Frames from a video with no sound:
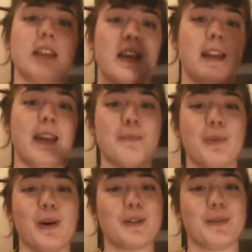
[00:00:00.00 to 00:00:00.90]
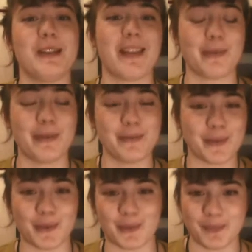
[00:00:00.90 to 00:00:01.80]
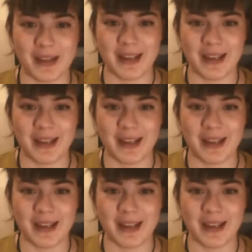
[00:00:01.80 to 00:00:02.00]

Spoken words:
a pottery thrift haul.